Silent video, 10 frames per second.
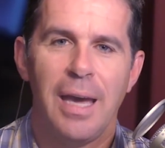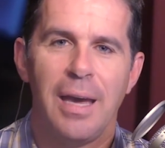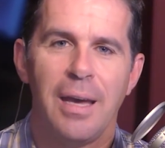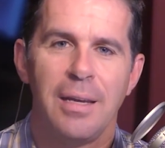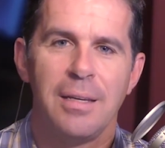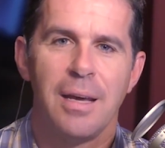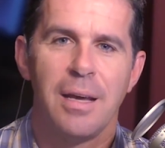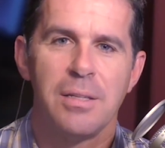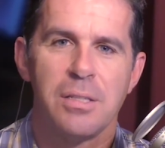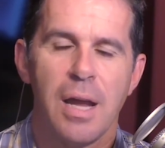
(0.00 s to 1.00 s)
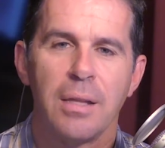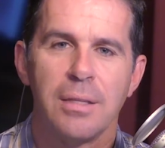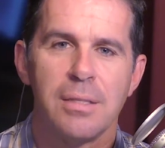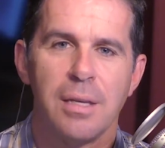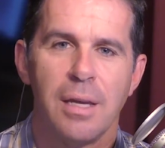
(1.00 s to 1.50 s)
And
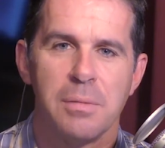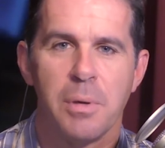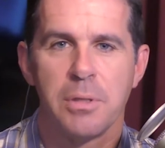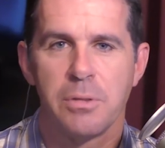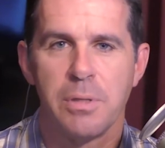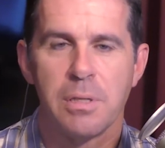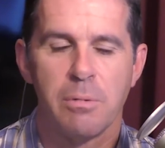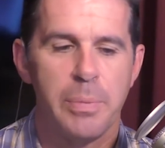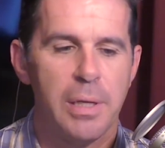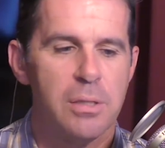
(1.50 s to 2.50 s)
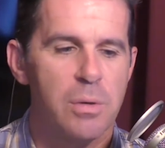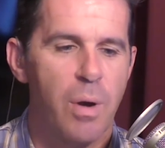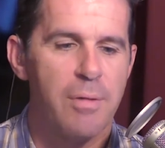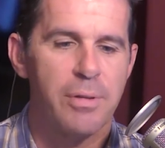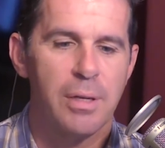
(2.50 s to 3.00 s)
silence, as Mother Teresa repeated so
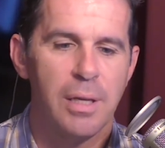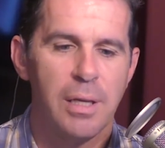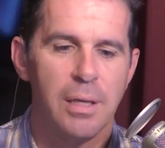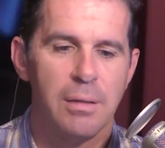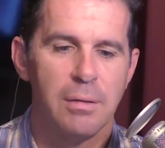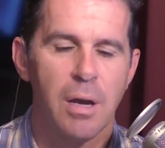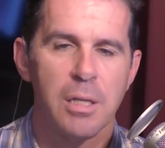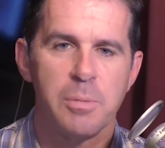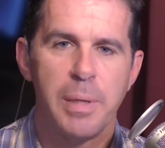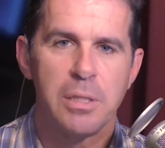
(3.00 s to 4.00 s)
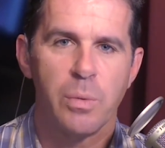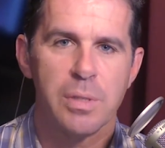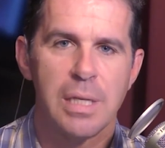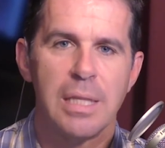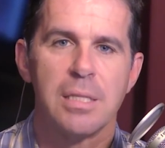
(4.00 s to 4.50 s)
often, God speaks to
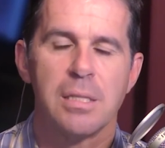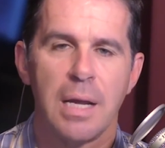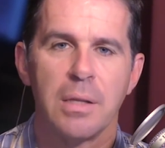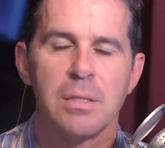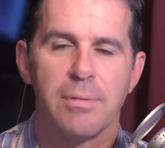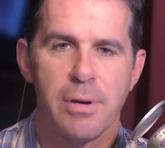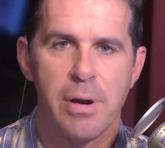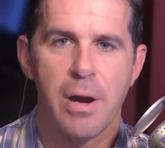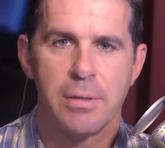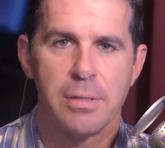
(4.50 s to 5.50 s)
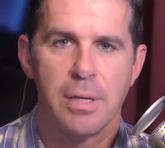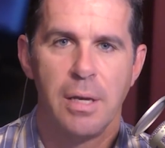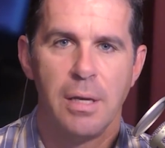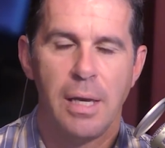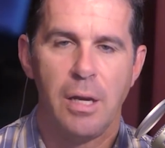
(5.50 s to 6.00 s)
us in the silence of our hearts.
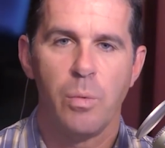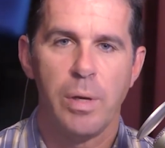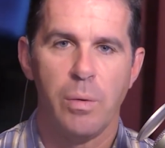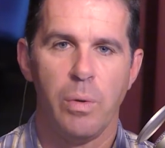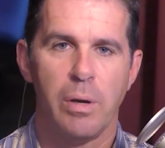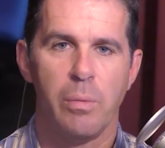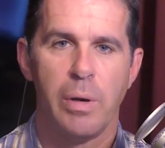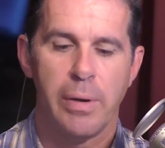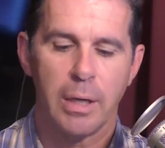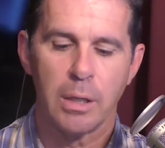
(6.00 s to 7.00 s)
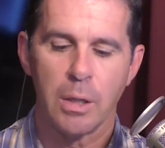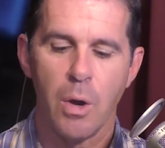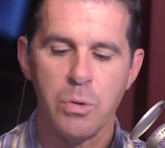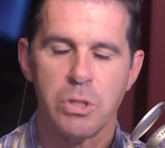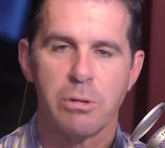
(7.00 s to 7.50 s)
And here we're a
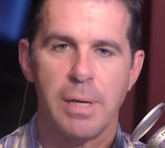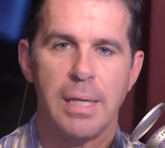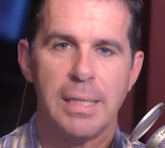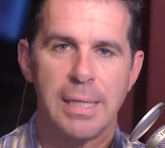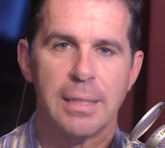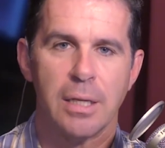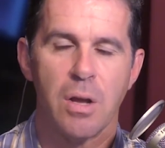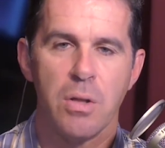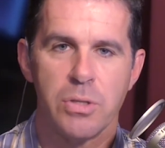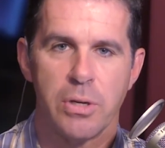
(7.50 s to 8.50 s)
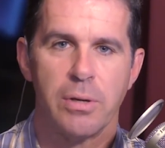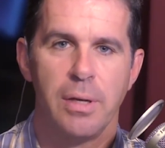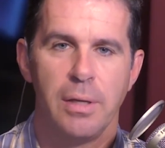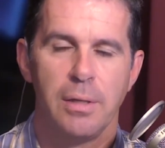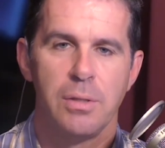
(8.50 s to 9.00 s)
glow screen addicted culture.
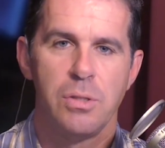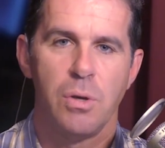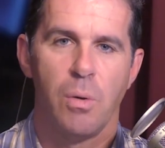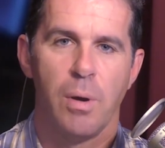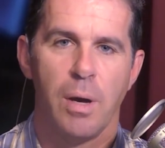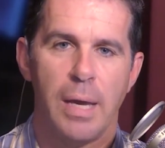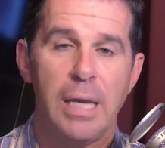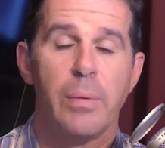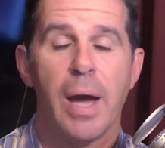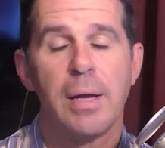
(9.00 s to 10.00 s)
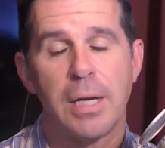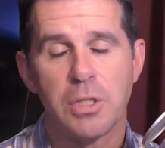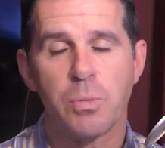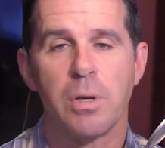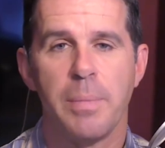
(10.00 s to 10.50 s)
So anyway, I
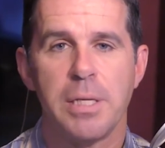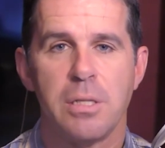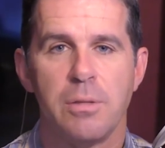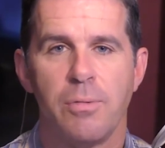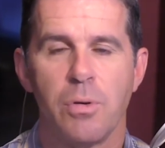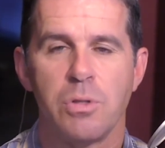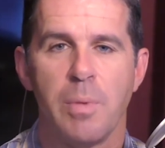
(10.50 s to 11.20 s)
just wanted to mention to folks who